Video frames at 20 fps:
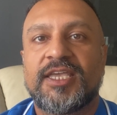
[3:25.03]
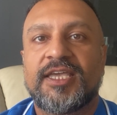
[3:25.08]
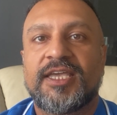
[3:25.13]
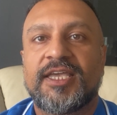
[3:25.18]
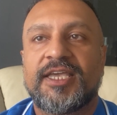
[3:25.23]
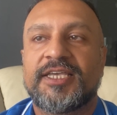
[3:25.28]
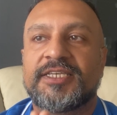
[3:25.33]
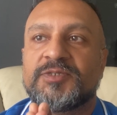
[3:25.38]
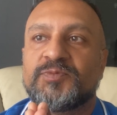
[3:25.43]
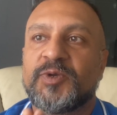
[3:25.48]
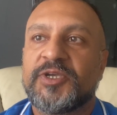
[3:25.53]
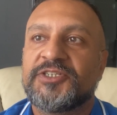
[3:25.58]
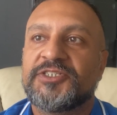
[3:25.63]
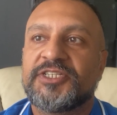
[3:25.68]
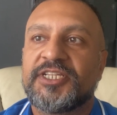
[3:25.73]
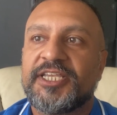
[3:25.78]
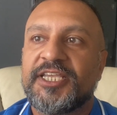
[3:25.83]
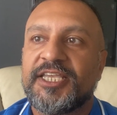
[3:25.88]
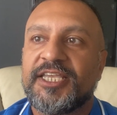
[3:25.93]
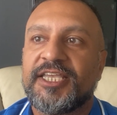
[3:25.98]

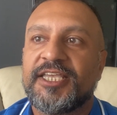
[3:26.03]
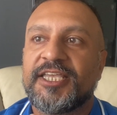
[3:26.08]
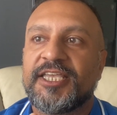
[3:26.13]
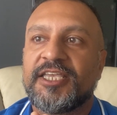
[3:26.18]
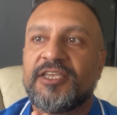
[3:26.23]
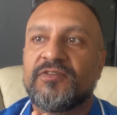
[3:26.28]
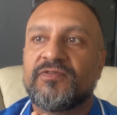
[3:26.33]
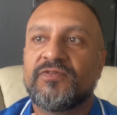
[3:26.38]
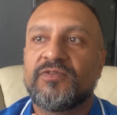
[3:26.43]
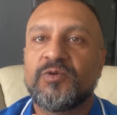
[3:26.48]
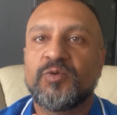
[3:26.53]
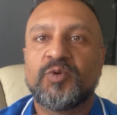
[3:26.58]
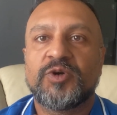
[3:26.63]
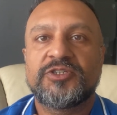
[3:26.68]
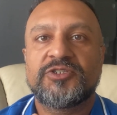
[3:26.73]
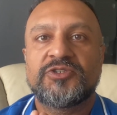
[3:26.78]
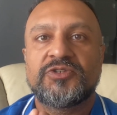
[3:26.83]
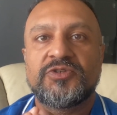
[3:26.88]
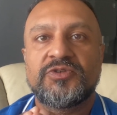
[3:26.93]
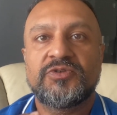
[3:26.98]
especially if you
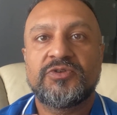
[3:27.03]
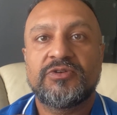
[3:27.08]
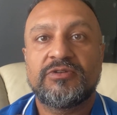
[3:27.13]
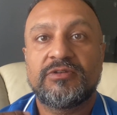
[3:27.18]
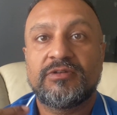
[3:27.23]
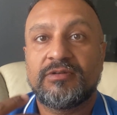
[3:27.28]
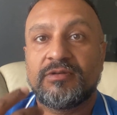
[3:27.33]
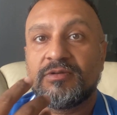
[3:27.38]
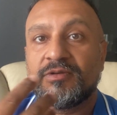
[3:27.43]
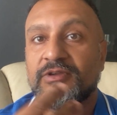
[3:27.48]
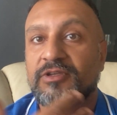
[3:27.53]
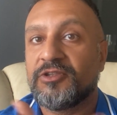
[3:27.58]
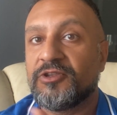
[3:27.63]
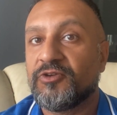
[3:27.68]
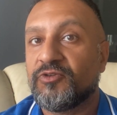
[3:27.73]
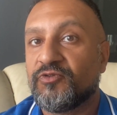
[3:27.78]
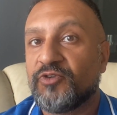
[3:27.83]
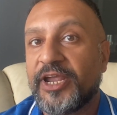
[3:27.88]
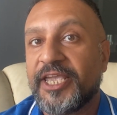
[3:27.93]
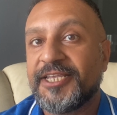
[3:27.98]
want to
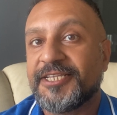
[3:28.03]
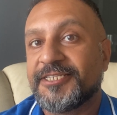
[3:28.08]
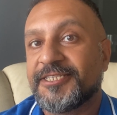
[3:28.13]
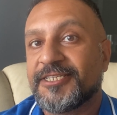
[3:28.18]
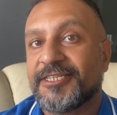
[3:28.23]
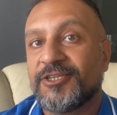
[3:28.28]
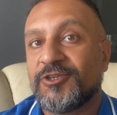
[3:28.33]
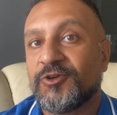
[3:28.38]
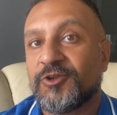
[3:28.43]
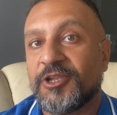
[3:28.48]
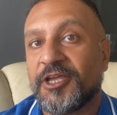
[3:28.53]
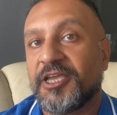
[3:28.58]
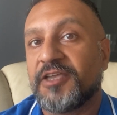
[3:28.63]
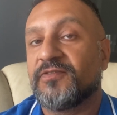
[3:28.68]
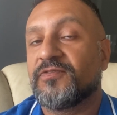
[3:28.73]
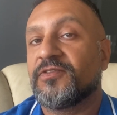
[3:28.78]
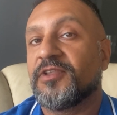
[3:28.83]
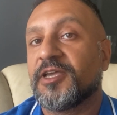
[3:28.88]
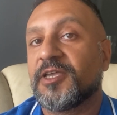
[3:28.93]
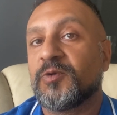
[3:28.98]
narrate your
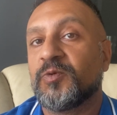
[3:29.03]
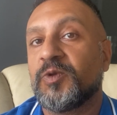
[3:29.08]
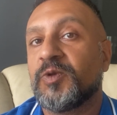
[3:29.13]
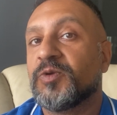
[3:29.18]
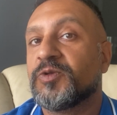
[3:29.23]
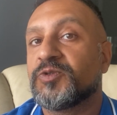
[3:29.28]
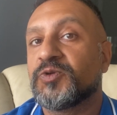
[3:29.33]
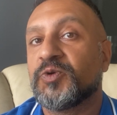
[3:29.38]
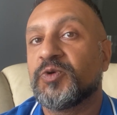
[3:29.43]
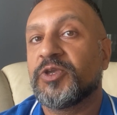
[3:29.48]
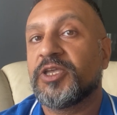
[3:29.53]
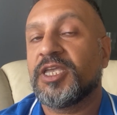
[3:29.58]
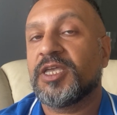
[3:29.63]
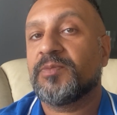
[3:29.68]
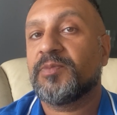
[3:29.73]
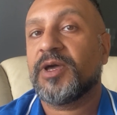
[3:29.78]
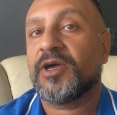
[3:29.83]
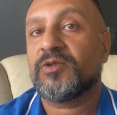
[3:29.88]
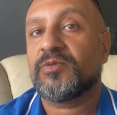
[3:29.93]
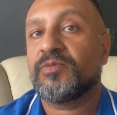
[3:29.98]
life like we were talking
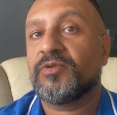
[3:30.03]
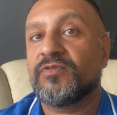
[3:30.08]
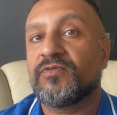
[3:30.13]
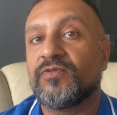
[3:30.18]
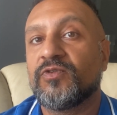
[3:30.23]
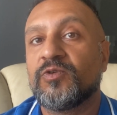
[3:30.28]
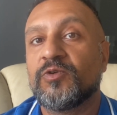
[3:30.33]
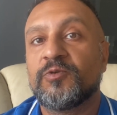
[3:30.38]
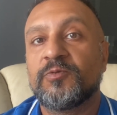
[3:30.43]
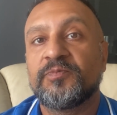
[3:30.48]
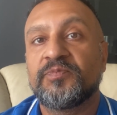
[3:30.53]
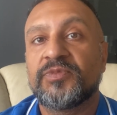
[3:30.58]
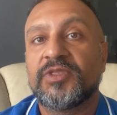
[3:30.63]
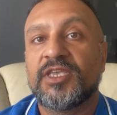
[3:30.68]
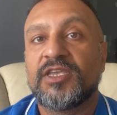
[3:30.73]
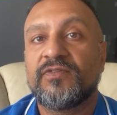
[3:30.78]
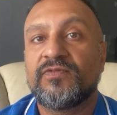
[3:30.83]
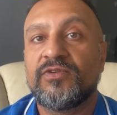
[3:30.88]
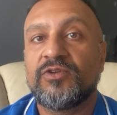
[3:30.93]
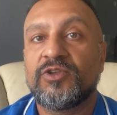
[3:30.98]
about before.
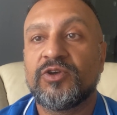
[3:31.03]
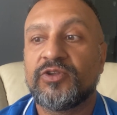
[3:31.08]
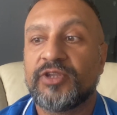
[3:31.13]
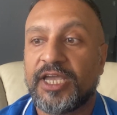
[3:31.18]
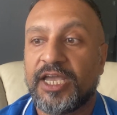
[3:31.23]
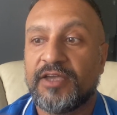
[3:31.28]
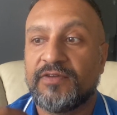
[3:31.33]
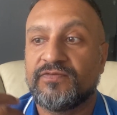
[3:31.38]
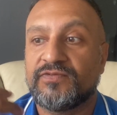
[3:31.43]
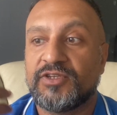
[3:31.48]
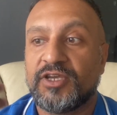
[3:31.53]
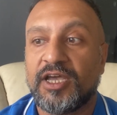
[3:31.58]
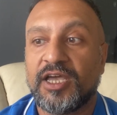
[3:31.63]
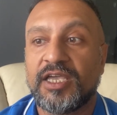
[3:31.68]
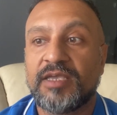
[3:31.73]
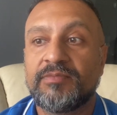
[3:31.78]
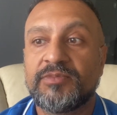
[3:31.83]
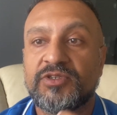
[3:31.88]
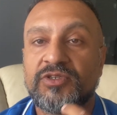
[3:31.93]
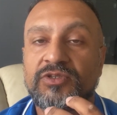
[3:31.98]
If you don't have
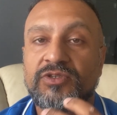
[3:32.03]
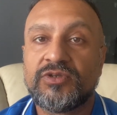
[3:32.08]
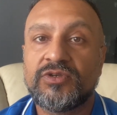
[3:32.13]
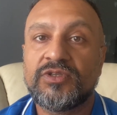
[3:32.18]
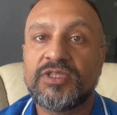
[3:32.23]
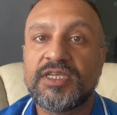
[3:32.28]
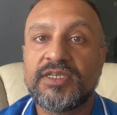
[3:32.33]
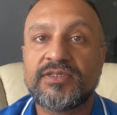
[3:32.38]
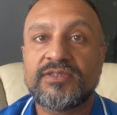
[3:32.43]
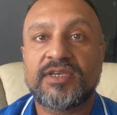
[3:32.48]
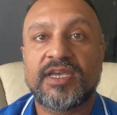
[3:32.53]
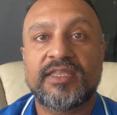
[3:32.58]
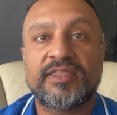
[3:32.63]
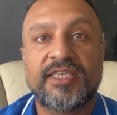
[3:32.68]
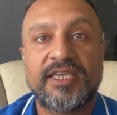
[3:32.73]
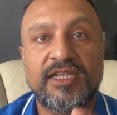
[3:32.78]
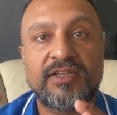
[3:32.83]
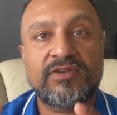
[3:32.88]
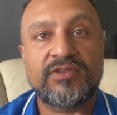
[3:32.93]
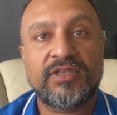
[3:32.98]
time to do this, at
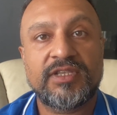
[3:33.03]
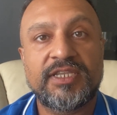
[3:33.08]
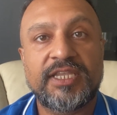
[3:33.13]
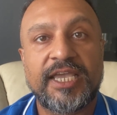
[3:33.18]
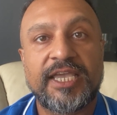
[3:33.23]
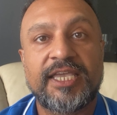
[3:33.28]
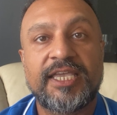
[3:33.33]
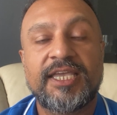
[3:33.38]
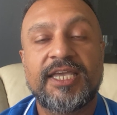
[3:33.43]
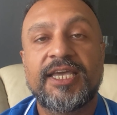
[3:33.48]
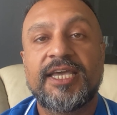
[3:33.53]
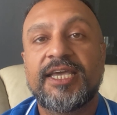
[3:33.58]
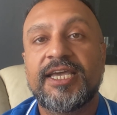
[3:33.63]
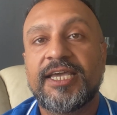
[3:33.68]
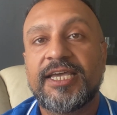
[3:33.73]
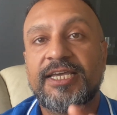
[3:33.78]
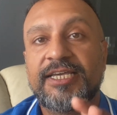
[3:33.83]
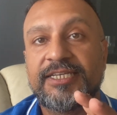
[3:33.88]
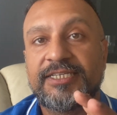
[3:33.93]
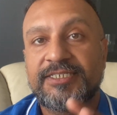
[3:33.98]
the end of the day,
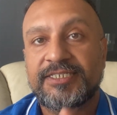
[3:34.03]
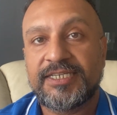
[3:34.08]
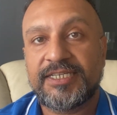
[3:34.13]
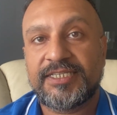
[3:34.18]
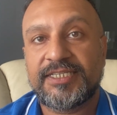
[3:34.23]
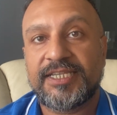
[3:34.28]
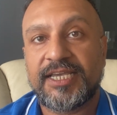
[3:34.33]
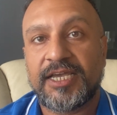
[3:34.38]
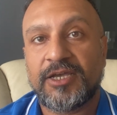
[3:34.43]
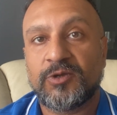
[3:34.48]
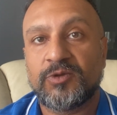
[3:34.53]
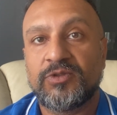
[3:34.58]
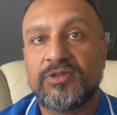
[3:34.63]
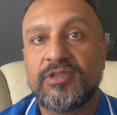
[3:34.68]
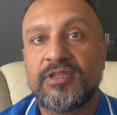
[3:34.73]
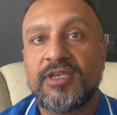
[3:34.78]
sit down